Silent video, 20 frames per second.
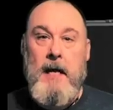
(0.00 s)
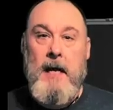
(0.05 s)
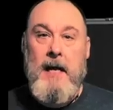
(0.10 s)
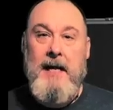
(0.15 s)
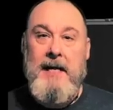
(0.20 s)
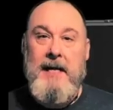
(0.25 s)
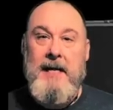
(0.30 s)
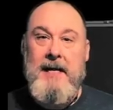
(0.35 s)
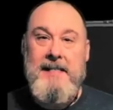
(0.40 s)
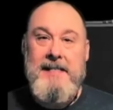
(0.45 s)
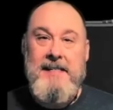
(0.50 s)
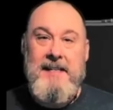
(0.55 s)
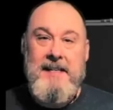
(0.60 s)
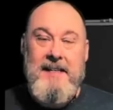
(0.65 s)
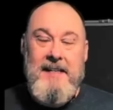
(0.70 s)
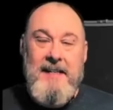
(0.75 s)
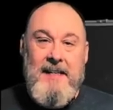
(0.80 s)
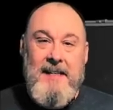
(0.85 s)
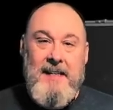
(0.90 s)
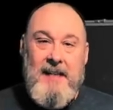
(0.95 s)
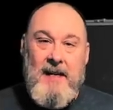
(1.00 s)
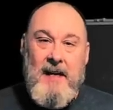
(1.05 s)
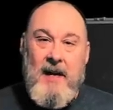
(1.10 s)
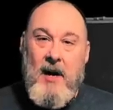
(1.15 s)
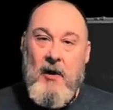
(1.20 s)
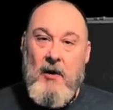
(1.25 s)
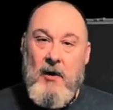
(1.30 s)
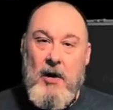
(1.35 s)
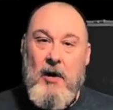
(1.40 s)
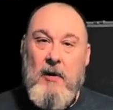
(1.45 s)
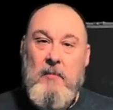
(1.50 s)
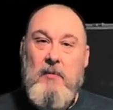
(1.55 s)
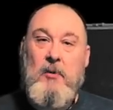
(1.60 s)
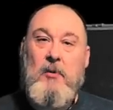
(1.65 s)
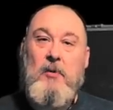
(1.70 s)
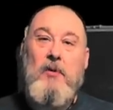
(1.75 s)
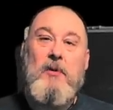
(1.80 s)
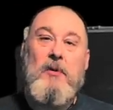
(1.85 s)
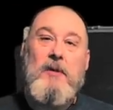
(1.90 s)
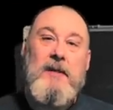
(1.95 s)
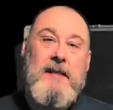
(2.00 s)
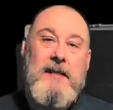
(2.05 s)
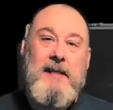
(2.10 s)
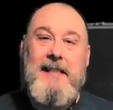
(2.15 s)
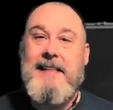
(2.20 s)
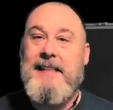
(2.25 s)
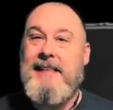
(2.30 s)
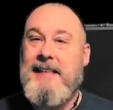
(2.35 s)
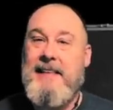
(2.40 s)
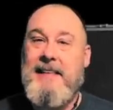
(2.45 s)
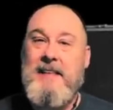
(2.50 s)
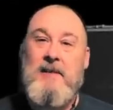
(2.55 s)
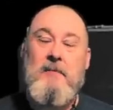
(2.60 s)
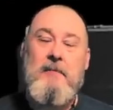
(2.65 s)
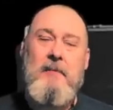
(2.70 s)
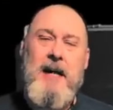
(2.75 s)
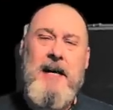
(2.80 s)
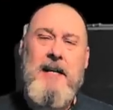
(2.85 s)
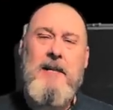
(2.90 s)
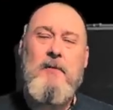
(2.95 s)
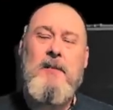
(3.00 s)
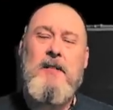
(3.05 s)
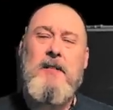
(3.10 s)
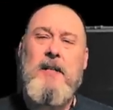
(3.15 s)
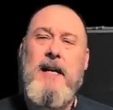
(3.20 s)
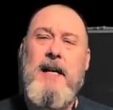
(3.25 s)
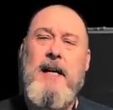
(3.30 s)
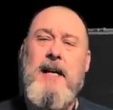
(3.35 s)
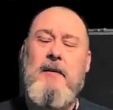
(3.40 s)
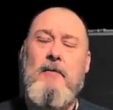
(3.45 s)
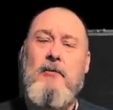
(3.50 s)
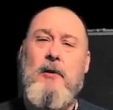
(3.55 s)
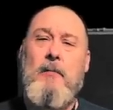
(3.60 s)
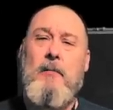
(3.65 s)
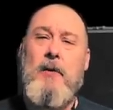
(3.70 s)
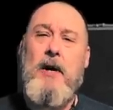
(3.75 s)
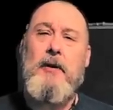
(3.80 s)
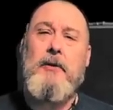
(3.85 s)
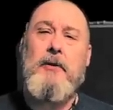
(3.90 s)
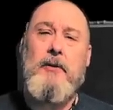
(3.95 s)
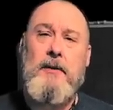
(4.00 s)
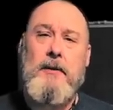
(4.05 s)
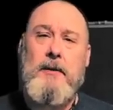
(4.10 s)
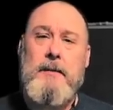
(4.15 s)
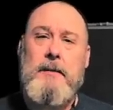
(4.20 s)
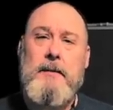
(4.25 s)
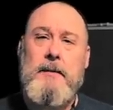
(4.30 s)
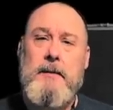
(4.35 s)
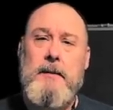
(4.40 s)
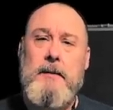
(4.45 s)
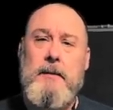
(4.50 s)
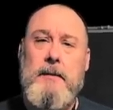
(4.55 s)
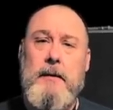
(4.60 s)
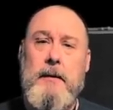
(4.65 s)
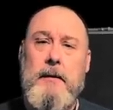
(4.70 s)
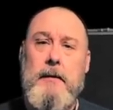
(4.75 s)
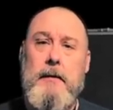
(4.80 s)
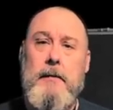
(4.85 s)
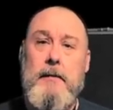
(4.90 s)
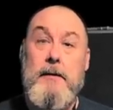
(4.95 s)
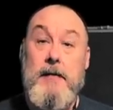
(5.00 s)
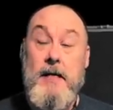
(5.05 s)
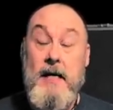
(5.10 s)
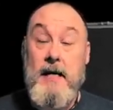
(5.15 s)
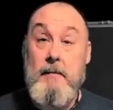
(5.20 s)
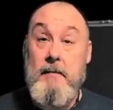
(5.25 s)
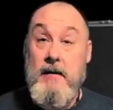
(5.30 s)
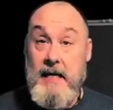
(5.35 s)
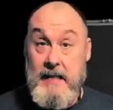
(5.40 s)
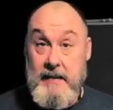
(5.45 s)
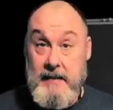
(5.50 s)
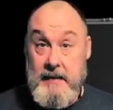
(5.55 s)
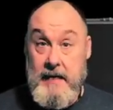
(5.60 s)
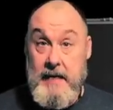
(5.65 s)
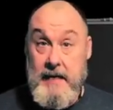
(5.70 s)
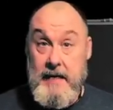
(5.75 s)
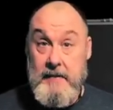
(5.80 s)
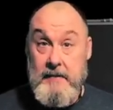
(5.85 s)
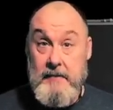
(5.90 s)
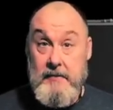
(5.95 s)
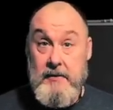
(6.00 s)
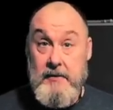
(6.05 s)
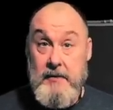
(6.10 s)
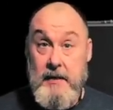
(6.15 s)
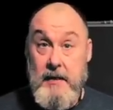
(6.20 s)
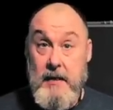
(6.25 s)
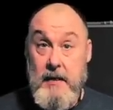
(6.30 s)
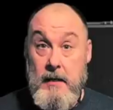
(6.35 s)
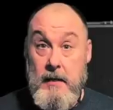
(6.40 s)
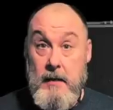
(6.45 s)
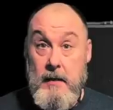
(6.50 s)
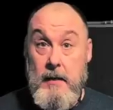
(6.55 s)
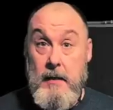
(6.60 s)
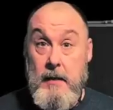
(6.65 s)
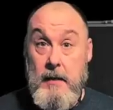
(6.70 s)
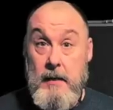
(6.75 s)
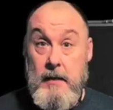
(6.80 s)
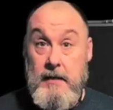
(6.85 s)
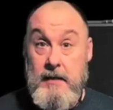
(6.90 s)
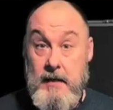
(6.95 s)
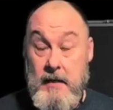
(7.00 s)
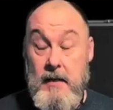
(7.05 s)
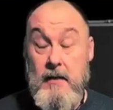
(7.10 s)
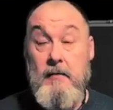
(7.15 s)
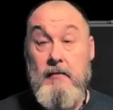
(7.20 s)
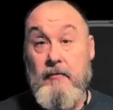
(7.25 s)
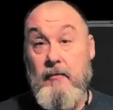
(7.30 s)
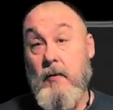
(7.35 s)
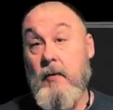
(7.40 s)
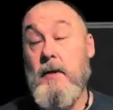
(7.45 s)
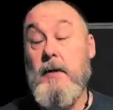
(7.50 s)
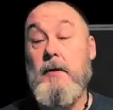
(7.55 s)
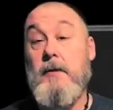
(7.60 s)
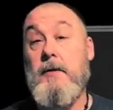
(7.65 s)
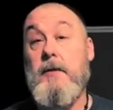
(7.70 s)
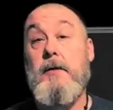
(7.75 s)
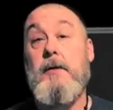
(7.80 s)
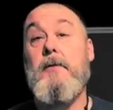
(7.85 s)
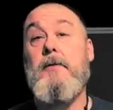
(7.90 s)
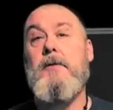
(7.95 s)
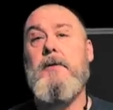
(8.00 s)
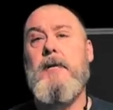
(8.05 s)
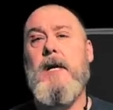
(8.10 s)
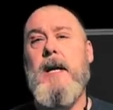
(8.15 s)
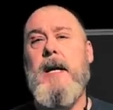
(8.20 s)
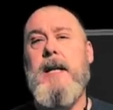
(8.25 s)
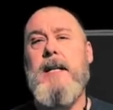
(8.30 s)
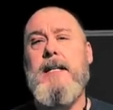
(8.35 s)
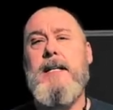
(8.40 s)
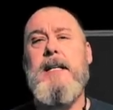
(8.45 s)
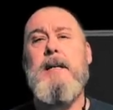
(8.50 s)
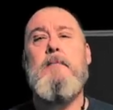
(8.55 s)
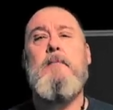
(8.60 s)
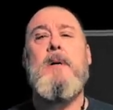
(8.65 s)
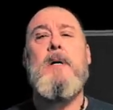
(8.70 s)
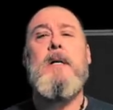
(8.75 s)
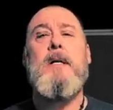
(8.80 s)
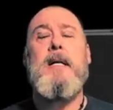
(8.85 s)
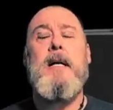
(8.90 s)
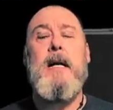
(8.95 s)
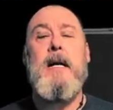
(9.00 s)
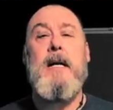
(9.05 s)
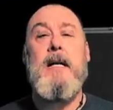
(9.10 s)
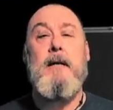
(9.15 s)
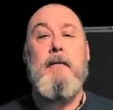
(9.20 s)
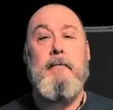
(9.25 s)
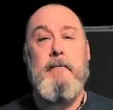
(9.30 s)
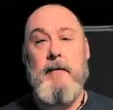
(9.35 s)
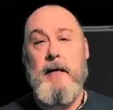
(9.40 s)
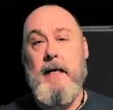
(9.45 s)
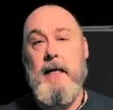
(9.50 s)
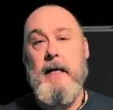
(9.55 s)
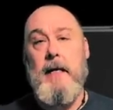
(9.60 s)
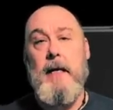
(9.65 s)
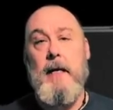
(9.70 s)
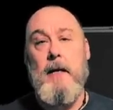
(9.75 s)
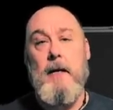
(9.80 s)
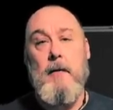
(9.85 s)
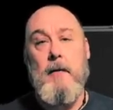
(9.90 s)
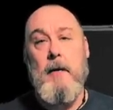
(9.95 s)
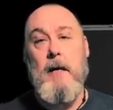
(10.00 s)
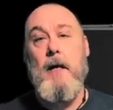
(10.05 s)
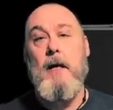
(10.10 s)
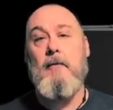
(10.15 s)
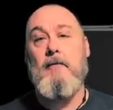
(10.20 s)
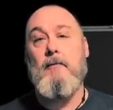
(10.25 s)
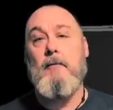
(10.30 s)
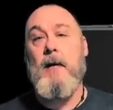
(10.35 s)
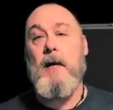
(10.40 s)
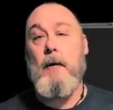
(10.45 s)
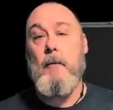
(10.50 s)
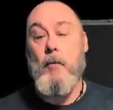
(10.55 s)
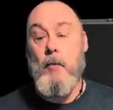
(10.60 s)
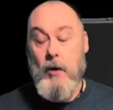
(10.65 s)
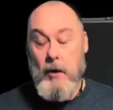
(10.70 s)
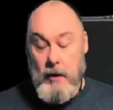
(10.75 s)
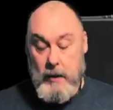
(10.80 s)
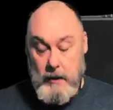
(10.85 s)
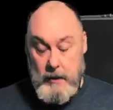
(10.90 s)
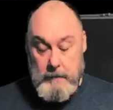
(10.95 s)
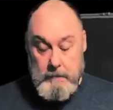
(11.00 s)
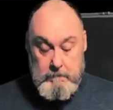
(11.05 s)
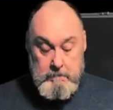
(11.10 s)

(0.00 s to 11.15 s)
Hi guys, R.L. Poole. Back with a rebuttal to SciManDan's Tinfoil Tuesday debunking video of my work.